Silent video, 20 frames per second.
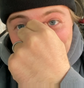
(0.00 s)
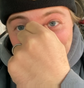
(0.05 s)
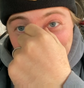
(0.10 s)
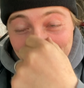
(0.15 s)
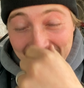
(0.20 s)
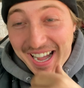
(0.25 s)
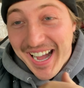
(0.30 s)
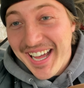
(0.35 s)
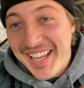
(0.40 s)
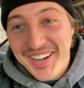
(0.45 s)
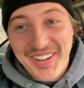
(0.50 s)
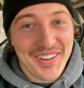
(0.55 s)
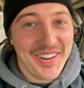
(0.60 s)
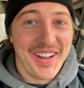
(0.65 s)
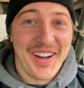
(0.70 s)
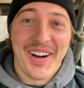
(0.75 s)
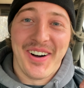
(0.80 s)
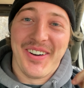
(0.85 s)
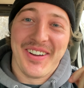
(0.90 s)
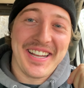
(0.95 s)
I don't
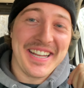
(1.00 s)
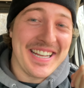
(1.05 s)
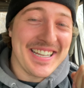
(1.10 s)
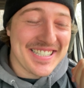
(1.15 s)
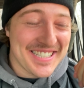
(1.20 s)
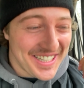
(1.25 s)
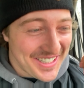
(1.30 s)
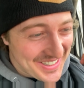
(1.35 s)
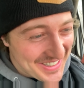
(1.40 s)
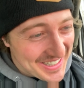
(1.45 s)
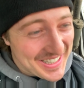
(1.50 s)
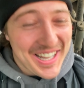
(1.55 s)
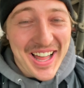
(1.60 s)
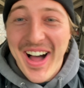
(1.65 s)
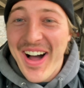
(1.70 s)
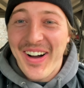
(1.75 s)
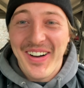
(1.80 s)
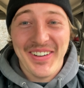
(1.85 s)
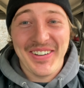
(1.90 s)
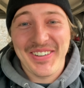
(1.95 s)
know. He's a
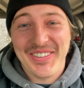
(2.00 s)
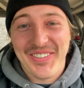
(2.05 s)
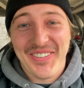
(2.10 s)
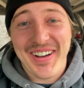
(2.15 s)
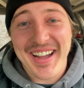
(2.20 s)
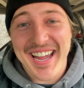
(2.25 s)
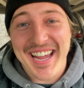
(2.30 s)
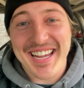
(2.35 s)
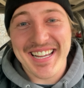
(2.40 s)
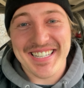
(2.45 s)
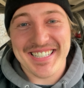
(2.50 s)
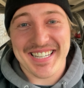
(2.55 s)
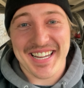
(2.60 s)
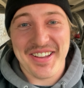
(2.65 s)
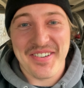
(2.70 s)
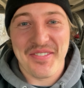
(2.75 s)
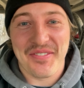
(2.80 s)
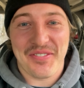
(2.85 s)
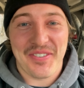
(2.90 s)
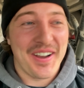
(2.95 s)
long ways
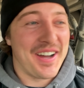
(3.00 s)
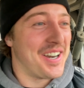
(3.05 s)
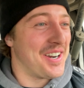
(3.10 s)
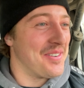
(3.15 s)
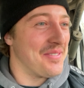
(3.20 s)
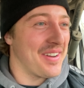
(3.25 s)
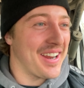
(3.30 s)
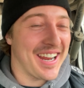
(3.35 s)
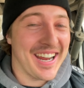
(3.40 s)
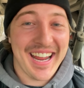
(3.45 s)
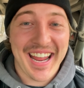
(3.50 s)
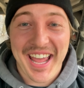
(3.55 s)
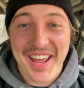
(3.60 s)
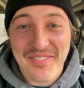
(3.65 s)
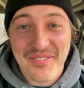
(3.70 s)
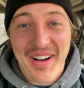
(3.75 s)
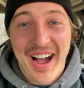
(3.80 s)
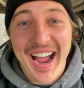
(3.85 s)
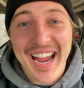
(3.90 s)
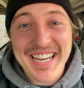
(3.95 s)
in front of me, and
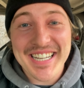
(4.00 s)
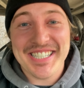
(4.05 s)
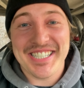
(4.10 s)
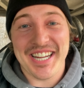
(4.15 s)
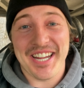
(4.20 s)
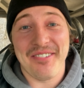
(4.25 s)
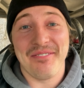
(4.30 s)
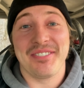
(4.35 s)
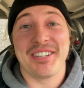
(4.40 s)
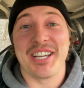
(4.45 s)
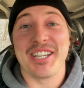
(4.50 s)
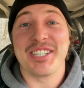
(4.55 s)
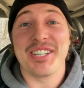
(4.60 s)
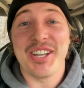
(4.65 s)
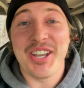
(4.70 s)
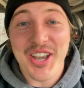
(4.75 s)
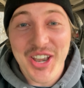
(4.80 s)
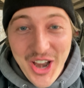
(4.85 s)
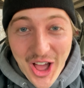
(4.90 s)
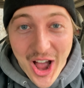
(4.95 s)
my Jeep does
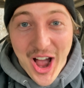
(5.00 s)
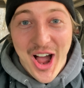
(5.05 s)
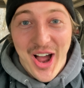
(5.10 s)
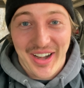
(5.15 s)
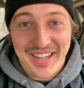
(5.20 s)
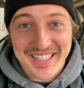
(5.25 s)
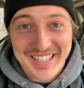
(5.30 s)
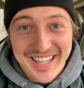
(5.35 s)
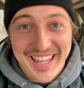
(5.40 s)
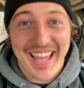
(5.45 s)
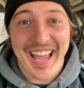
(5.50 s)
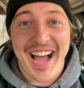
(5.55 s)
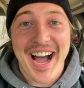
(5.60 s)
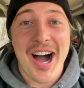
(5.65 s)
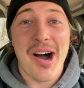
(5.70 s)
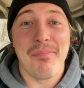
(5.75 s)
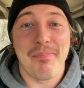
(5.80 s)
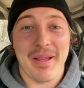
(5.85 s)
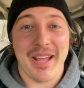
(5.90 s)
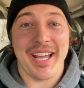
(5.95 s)
not get
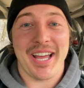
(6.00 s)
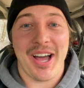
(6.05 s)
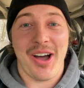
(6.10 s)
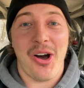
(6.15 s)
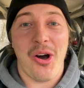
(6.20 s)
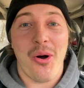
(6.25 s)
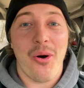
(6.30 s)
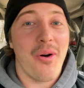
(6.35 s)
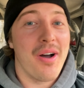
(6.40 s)
up and go